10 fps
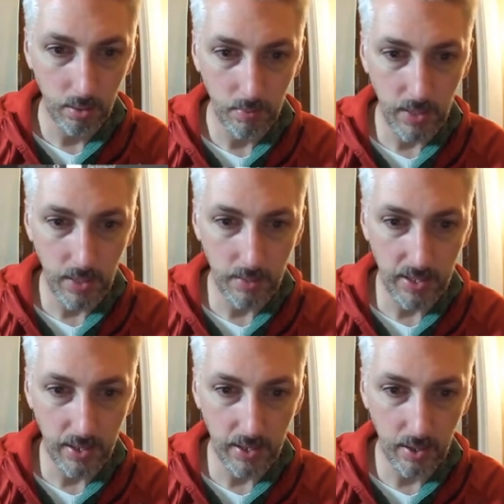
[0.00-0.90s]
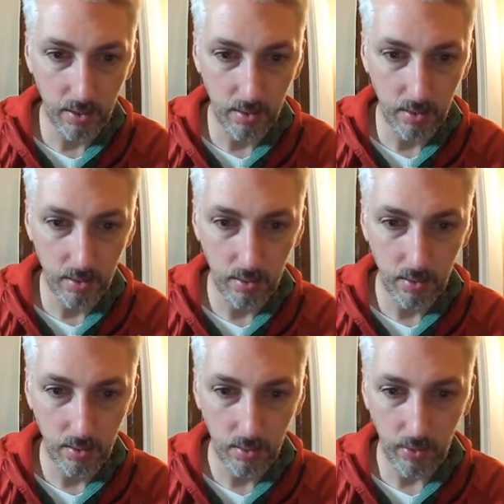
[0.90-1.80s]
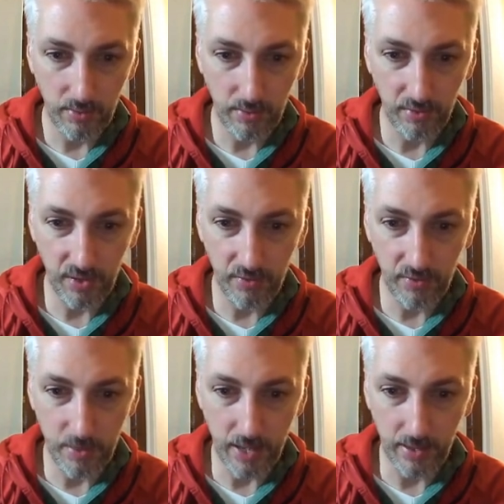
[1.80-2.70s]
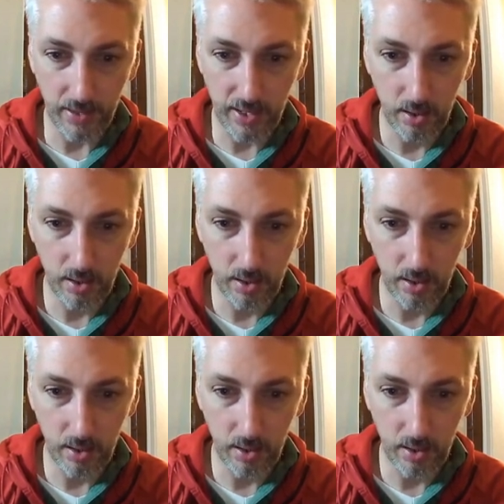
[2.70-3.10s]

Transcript: Maybe we'll have a fluffy belly.